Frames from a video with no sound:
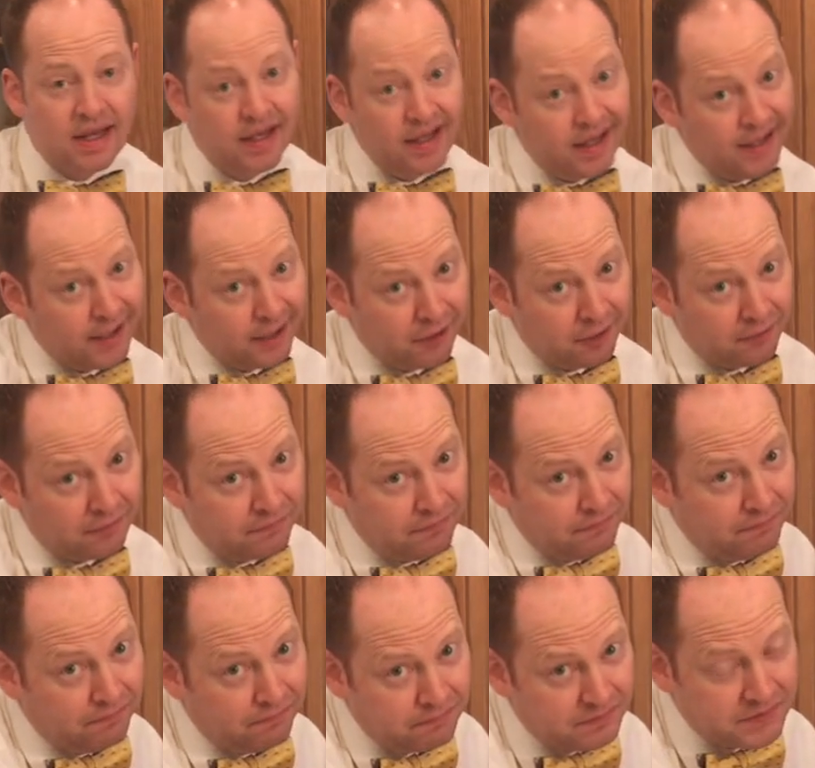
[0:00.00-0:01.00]
it'll
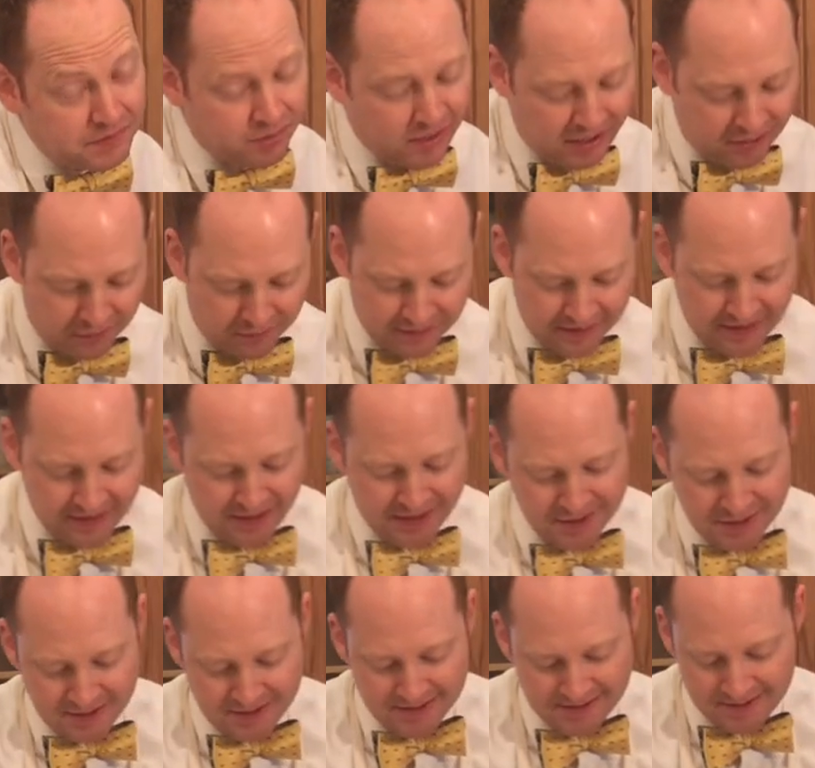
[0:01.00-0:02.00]
spread over the
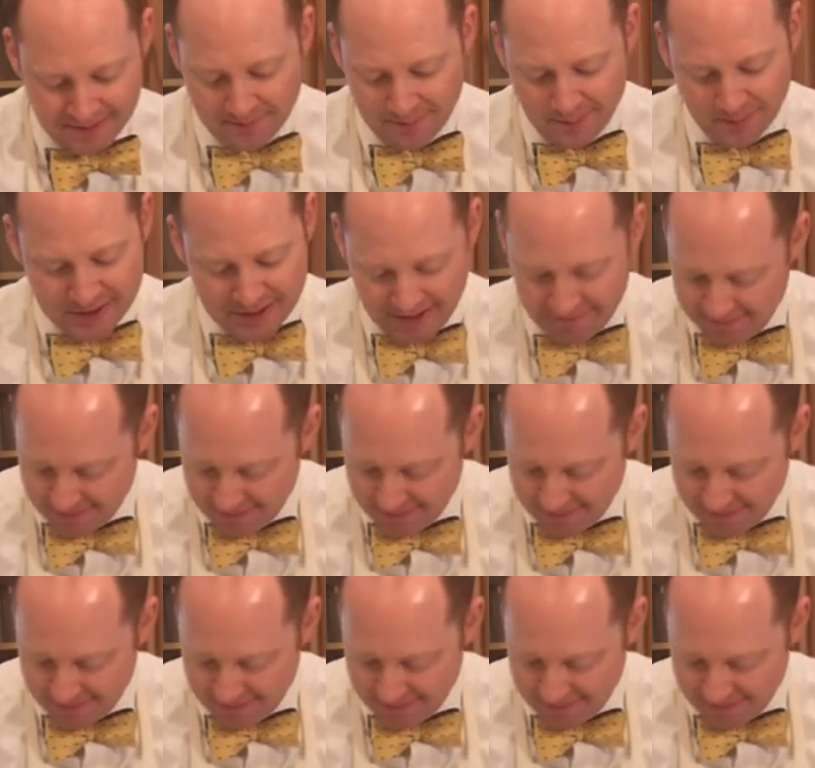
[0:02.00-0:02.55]
edges, which I've done